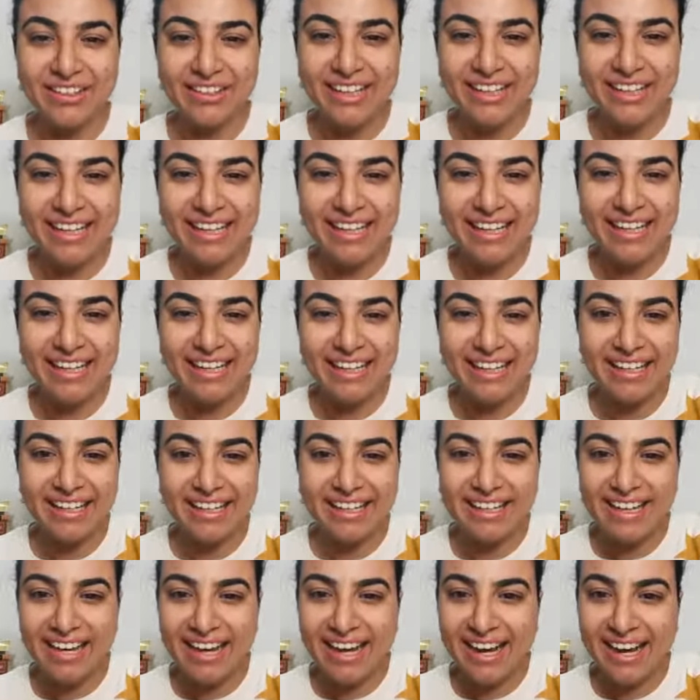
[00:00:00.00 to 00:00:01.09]

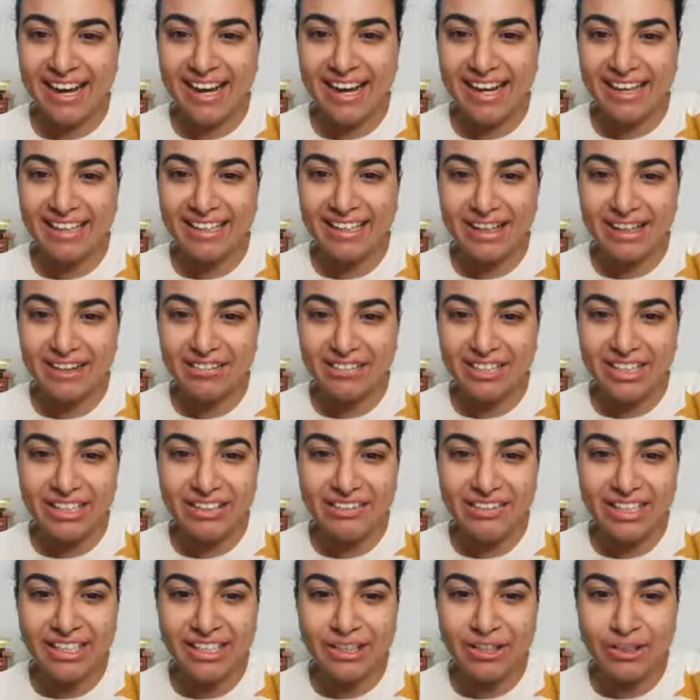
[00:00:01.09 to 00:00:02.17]
Okay. Hi,
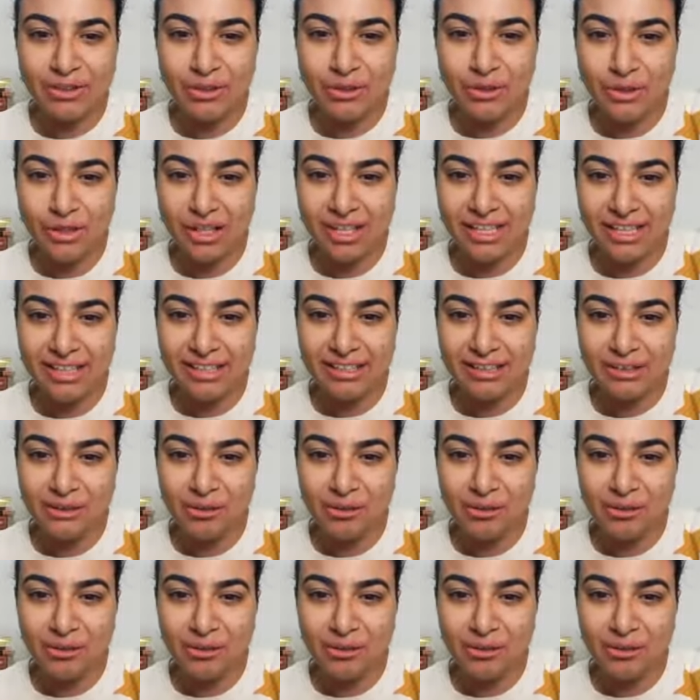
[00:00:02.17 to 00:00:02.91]
Kaveri, Rohit.